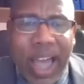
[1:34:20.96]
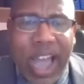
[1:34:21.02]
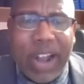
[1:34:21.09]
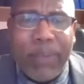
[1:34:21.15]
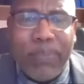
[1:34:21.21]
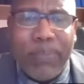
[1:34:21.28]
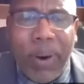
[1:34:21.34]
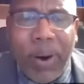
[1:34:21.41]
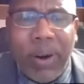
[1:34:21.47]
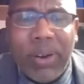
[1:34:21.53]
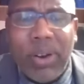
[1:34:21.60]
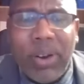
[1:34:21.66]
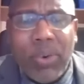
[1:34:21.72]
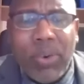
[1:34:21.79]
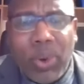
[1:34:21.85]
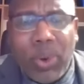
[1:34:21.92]
And
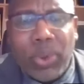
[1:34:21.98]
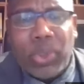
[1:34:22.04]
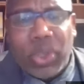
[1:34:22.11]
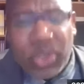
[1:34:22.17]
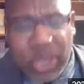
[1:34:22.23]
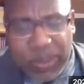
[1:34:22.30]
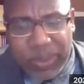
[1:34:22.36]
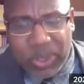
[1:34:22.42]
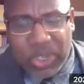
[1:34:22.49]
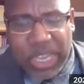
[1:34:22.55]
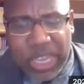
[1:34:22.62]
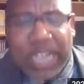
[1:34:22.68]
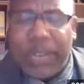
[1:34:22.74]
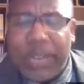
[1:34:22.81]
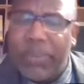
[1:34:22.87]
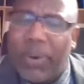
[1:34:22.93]
Paul wrote to Timothy
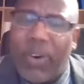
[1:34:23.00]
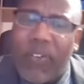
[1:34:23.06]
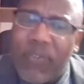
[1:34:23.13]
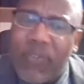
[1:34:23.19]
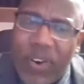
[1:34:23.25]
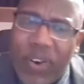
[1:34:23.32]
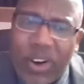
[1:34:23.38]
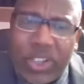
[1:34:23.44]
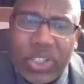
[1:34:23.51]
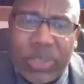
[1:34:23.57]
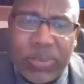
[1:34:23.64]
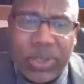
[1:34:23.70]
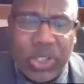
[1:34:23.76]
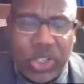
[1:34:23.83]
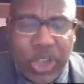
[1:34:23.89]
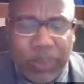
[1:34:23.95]
in the book of 1
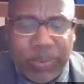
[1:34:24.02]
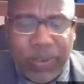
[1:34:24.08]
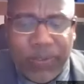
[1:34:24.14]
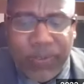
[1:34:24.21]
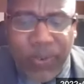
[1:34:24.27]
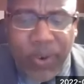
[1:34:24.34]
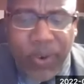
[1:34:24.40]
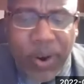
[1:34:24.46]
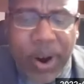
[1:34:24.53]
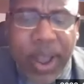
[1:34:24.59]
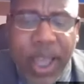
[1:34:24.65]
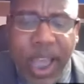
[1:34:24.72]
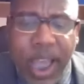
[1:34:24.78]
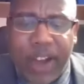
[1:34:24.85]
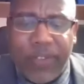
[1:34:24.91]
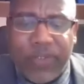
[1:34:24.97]
Timothy chapter 4
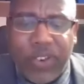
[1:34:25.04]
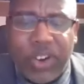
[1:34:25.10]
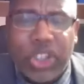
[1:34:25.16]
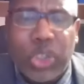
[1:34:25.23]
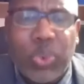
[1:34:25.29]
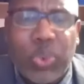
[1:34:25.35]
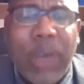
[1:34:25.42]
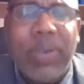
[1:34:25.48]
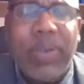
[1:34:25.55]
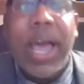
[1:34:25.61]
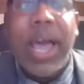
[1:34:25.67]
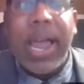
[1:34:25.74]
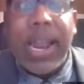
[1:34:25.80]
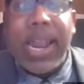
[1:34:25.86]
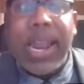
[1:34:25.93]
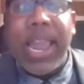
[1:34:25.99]
and verse 12.
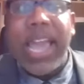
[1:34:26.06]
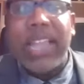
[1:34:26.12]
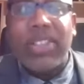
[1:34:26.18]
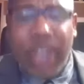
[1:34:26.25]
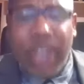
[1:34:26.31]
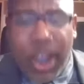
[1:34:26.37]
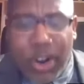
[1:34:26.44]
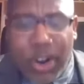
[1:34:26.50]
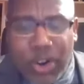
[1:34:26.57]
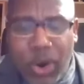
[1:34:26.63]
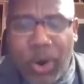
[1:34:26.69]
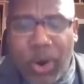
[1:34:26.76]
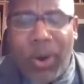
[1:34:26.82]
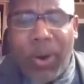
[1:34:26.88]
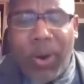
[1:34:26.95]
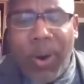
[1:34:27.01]
Let
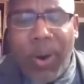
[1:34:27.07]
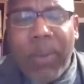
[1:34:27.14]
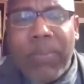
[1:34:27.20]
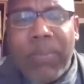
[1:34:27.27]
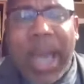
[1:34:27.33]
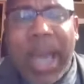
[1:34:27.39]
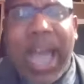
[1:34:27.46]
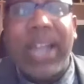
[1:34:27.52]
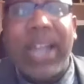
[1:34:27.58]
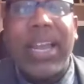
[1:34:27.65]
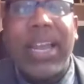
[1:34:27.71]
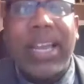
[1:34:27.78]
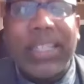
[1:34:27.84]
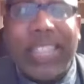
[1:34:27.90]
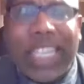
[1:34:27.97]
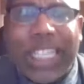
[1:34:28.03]
no man
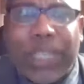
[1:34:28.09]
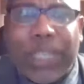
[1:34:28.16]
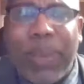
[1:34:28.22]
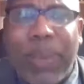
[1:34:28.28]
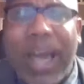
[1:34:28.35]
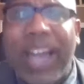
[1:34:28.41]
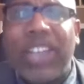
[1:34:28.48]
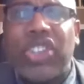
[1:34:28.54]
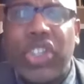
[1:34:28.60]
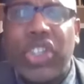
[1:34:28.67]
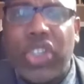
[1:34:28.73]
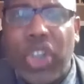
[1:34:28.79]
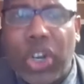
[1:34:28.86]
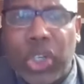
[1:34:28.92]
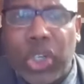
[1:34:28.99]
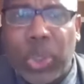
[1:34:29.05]
despise
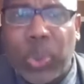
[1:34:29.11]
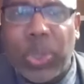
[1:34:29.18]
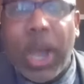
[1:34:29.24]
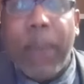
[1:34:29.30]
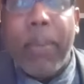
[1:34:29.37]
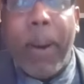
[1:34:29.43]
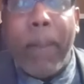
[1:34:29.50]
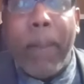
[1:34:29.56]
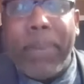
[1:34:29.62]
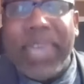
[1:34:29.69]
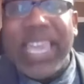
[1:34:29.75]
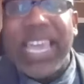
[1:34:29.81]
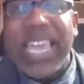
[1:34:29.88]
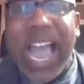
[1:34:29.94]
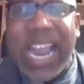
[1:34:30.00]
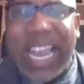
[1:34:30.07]
your youth, but
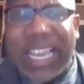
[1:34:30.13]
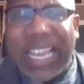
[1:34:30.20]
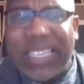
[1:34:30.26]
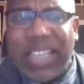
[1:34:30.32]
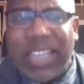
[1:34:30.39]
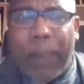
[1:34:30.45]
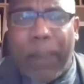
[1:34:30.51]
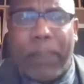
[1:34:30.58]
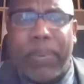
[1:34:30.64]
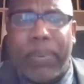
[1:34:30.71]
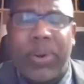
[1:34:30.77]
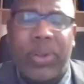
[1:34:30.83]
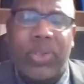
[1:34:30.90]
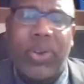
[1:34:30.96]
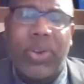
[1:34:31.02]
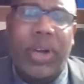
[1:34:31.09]
be an example
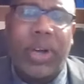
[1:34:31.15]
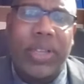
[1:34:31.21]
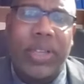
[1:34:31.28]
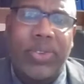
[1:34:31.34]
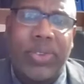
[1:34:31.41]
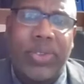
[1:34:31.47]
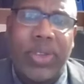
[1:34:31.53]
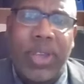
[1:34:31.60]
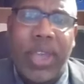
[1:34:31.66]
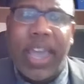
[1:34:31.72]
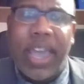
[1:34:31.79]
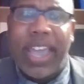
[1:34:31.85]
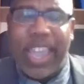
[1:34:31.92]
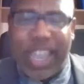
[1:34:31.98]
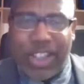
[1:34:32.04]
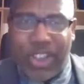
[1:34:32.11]
to others
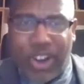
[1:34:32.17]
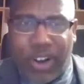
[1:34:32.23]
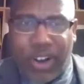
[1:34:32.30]
in